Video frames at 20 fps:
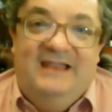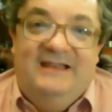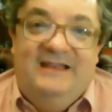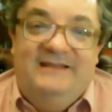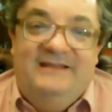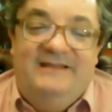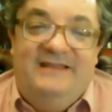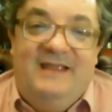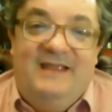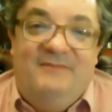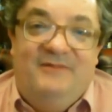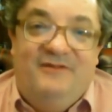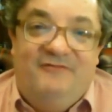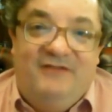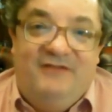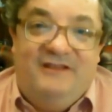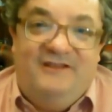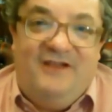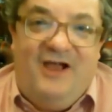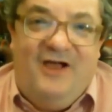to
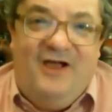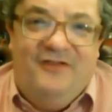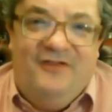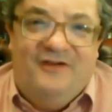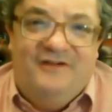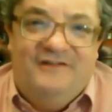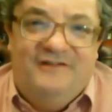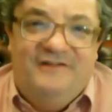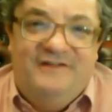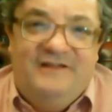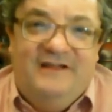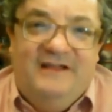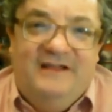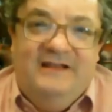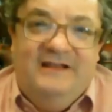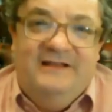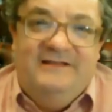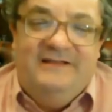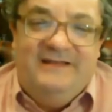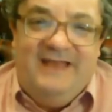demonstrate to others
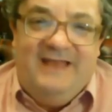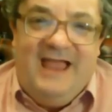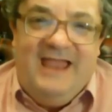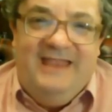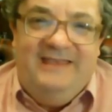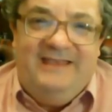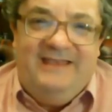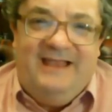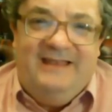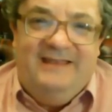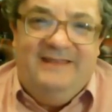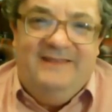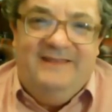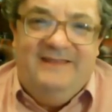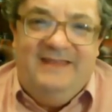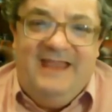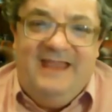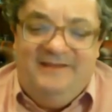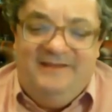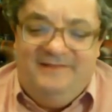tonight and in the
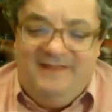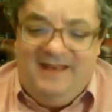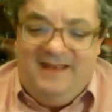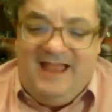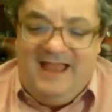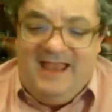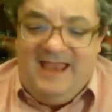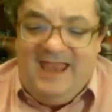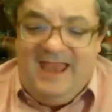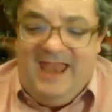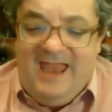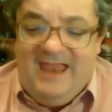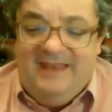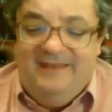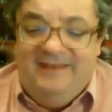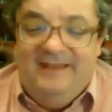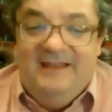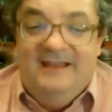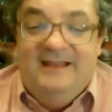days that lie ahead